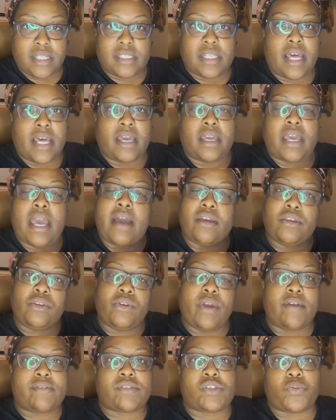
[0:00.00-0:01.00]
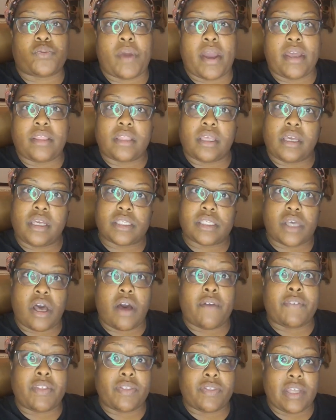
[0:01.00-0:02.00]
like how you have to write things
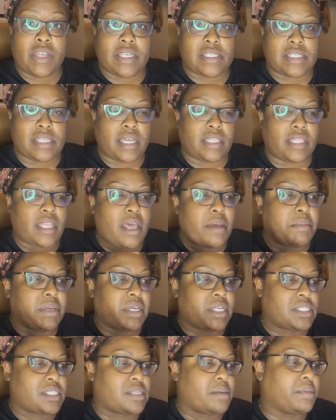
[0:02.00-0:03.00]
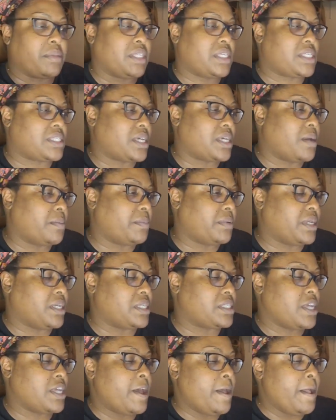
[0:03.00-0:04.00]
off and things like that, because some of these
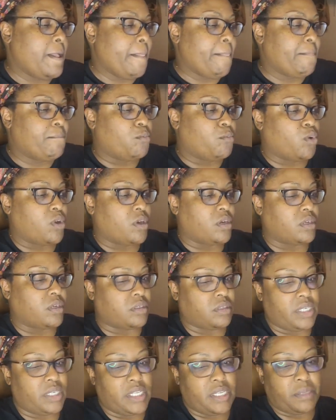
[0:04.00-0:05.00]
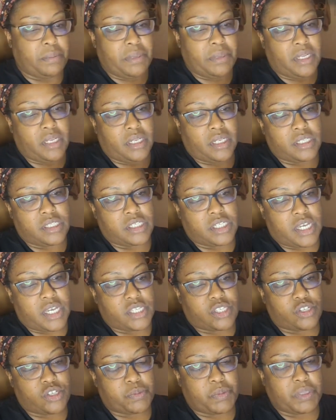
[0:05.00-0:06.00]
companies were independent
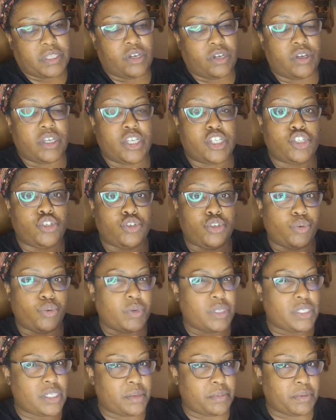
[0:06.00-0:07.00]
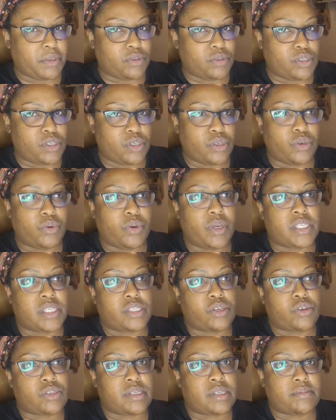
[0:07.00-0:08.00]
adjusters, but they'll issue you a W-2, and
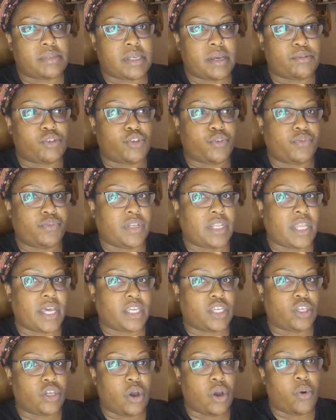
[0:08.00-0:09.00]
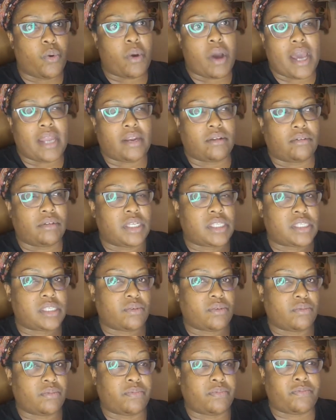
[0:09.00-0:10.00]
so sometimes you feel like, oh, I don't need
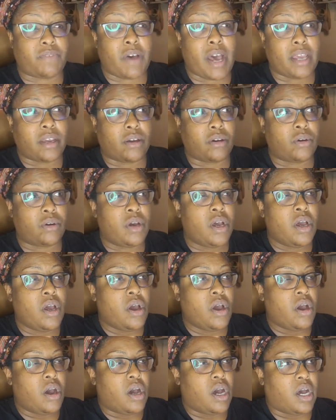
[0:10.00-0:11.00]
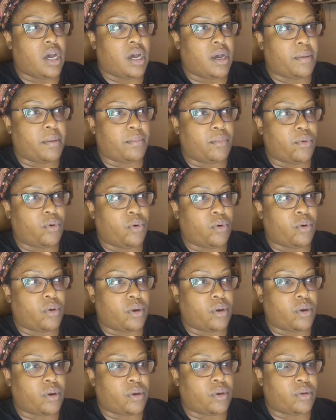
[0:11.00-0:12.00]
to file
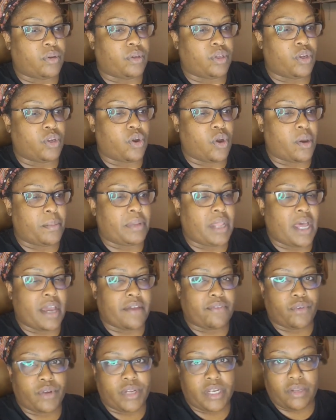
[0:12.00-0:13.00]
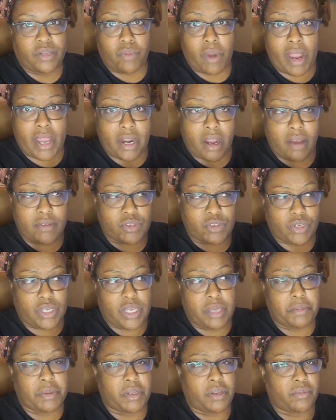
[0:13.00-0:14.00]
or apply for any write-offs or
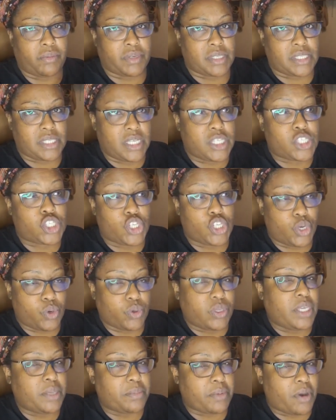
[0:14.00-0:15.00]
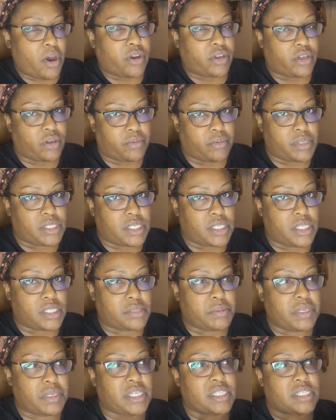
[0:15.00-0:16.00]
keep any receipts. No, keep all your
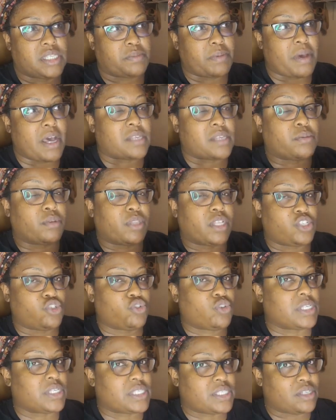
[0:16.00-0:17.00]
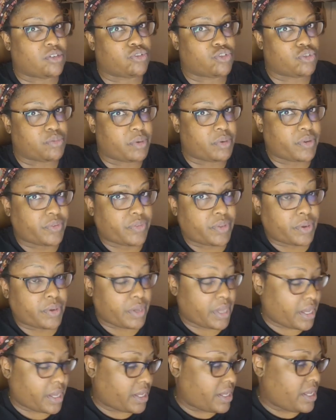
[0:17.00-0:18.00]
receipts, because it's possible that you can still do both,
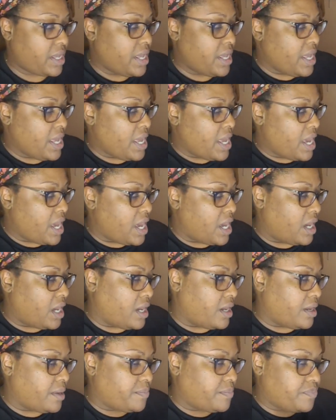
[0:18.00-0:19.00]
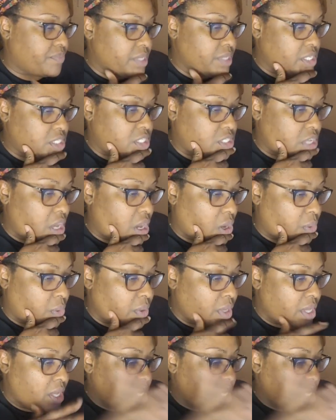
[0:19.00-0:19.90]
okay? So